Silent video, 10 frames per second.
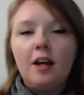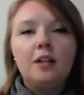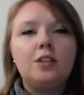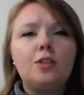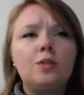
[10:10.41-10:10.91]

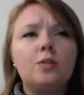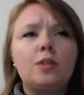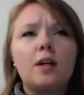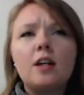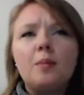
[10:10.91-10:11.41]
to
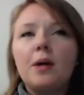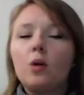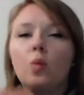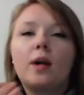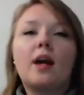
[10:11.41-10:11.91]
talk about
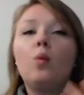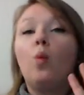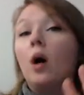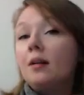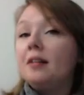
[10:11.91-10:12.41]
what I
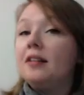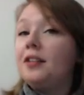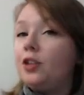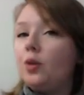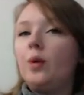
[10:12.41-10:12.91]
was
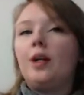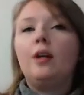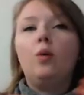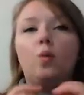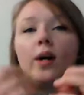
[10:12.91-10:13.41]

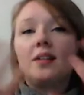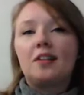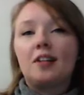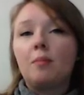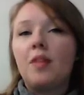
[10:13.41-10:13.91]
doing when
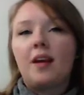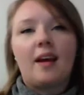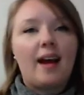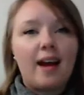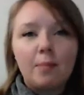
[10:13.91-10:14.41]
something
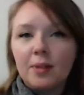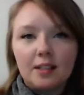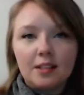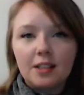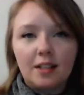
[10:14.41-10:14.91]

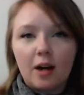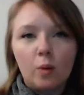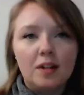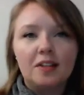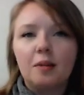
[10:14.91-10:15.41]
happened that
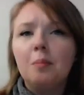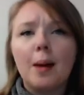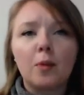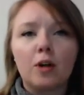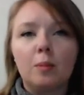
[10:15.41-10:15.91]
was
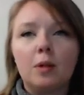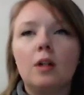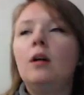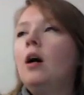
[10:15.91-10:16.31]
memorable.